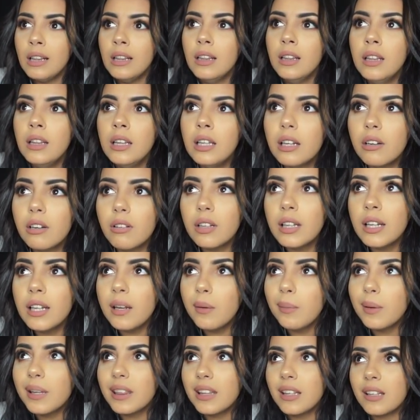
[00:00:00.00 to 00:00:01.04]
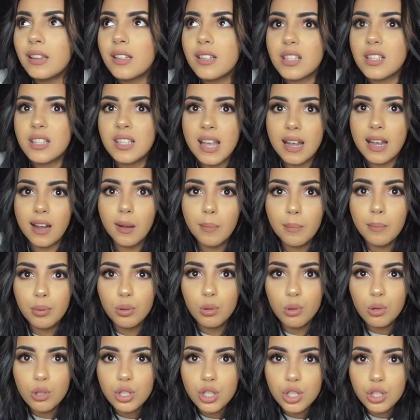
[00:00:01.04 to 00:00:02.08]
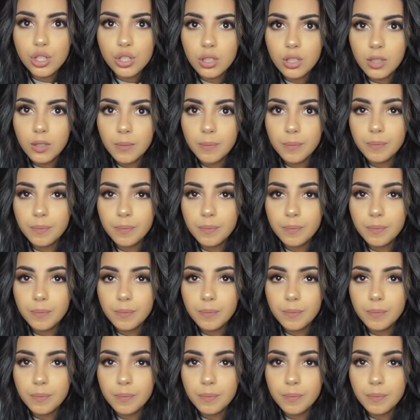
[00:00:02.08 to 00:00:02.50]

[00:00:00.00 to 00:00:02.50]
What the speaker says: Literally within the second push,